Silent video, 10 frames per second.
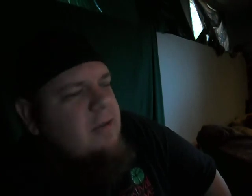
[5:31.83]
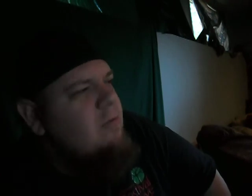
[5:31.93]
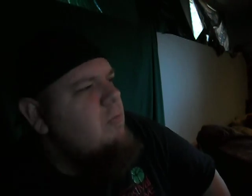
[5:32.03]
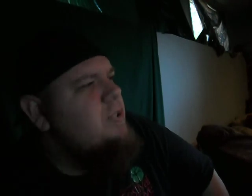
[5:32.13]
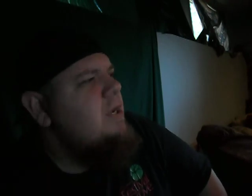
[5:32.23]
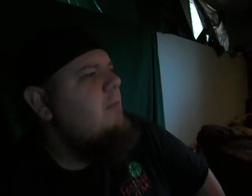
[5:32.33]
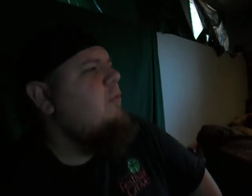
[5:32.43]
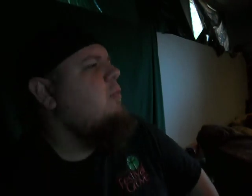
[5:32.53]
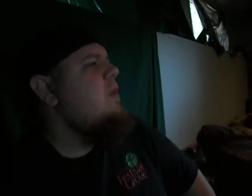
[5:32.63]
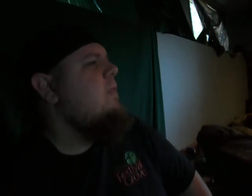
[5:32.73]
Wish I
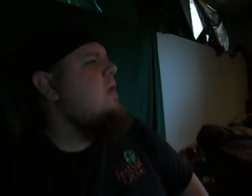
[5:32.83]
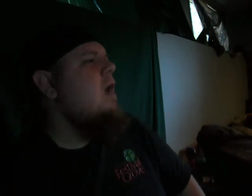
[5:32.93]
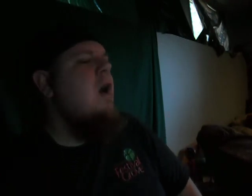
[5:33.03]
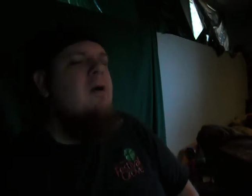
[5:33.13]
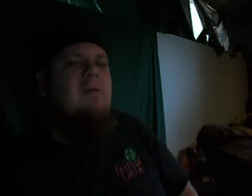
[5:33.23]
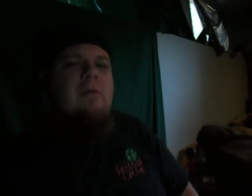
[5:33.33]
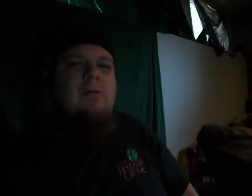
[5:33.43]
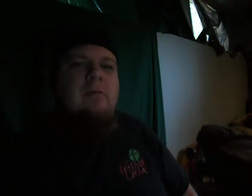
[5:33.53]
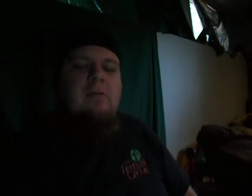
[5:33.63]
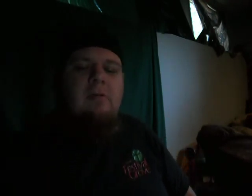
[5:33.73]
was with y'all,
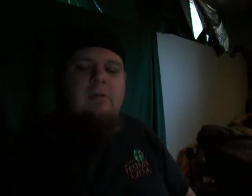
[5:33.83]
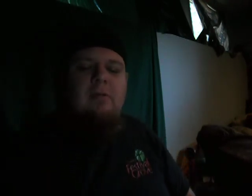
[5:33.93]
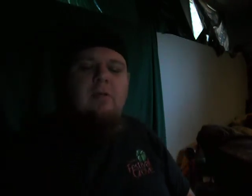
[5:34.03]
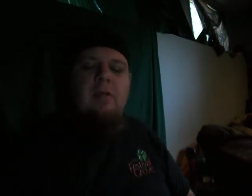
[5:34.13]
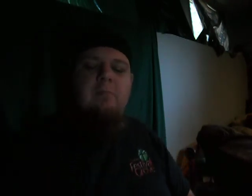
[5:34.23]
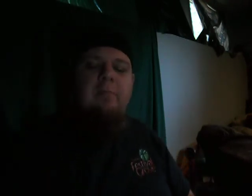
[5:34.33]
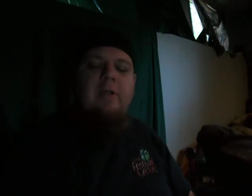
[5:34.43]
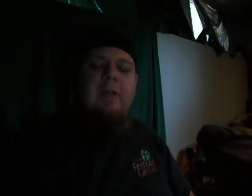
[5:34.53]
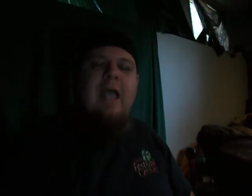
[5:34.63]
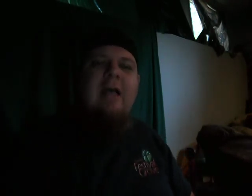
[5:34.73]
but
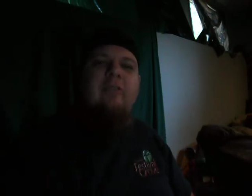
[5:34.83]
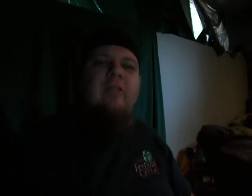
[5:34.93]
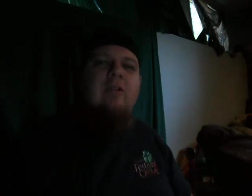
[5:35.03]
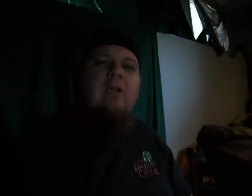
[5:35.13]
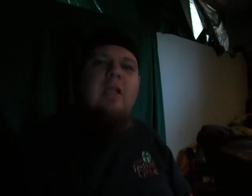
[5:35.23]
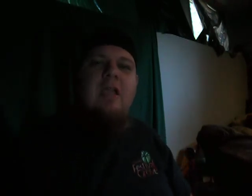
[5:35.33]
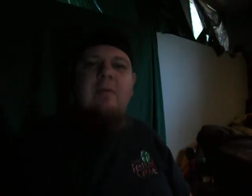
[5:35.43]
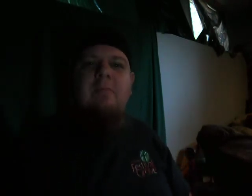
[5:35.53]
alas, here I am.